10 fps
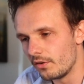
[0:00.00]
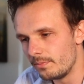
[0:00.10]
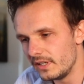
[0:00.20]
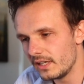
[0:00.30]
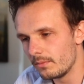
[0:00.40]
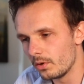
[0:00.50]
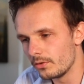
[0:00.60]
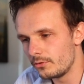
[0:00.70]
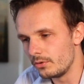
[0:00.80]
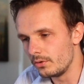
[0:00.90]
of being
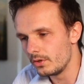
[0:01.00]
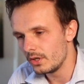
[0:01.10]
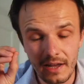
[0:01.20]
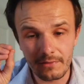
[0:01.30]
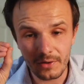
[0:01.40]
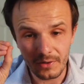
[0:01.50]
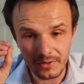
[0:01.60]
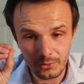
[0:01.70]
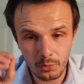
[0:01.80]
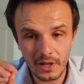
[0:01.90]
able to have
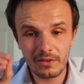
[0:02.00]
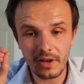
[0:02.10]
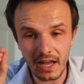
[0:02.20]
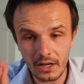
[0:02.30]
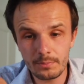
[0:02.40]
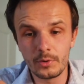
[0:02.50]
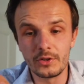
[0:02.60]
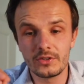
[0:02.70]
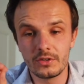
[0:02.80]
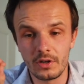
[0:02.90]
12
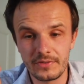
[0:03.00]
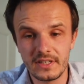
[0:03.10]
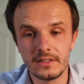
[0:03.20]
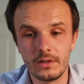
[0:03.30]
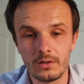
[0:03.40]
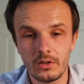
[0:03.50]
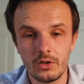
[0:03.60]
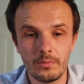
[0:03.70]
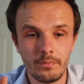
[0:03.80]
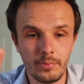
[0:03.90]
output of
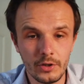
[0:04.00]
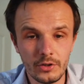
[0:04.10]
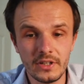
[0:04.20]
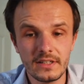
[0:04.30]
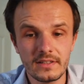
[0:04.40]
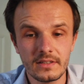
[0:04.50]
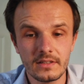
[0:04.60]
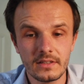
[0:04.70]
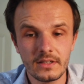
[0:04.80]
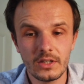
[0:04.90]
signal per unit,
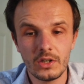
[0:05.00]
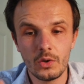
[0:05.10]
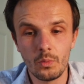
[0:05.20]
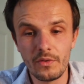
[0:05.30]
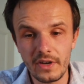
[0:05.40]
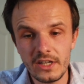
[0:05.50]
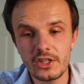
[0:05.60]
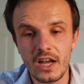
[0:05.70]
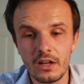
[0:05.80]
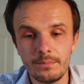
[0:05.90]
with
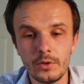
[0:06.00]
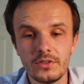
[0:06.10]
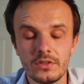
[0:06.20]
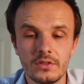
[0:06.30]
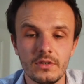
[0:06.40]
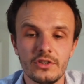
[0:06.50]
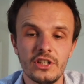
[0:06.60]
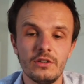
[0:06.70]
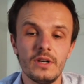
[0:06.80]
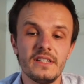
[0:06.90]
each output
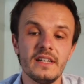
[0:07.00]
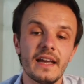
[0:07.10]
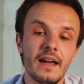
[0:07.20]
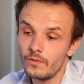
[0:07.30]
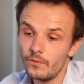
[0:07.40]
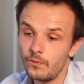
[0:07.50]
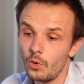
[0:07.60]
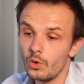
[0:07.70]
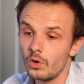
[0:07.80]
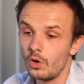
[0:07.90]
generating
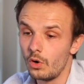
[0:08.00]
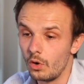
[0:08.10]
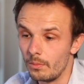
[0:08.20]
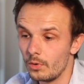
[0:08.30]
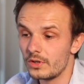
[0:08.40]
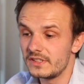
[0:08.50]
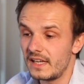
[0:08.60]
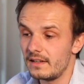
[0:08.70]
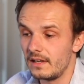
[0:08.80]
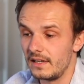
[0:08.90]
4 or more
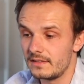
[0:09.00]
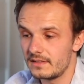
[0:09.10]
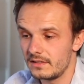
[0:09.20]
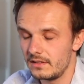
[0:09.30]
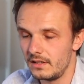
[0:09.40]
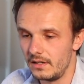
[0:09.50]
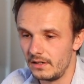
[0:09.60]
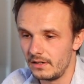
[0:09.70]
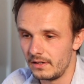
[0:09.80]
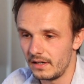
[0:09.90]
satellites
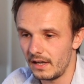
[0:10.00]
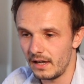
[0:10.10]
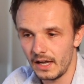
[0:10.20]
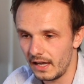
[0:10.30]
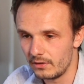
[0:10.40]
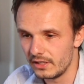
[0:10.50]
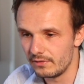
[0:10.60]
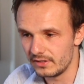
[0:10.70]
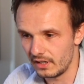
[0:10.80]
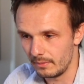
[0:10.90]
at a
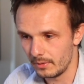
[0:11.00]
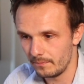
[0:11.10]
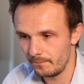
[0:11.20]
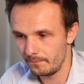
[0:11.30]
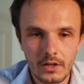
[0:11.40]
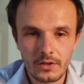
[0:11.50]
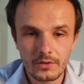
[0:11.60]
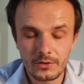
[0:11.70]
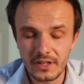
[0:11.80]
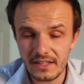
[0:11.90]
given time.
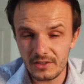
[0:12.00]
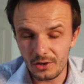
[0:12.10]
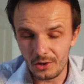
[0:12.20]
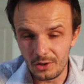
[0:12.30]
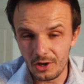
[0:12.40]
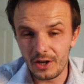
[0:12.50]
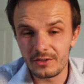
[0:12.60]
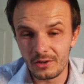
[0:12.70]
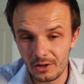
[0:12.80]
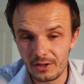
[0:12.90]
So that's a
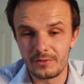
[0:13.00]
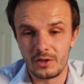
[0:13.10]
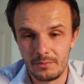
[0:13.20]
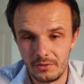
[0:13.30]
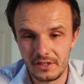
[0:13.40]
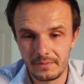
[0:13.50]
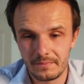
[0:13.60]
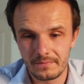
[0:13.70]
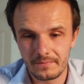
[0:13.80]
lot of computing.